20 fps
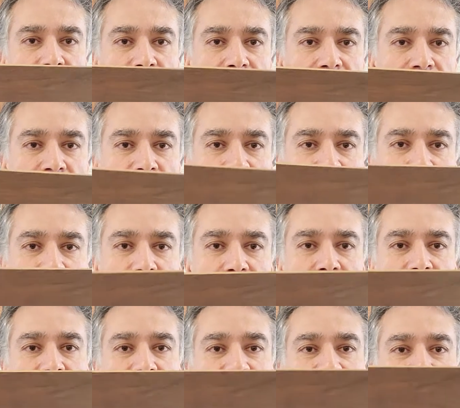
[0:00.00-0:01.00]
cherry
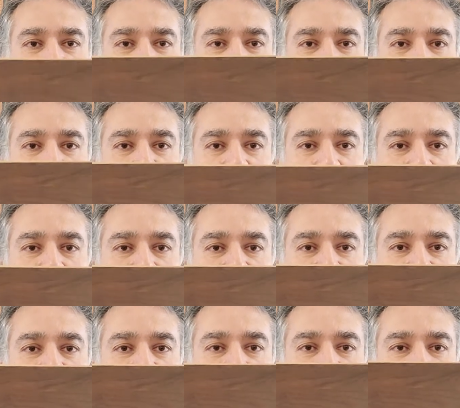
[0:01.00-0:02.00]
wood is a little bit
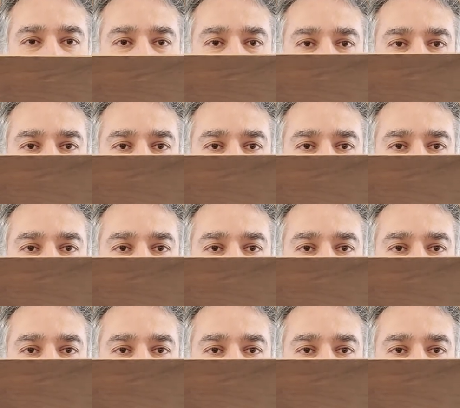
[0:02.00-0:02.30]
pricier than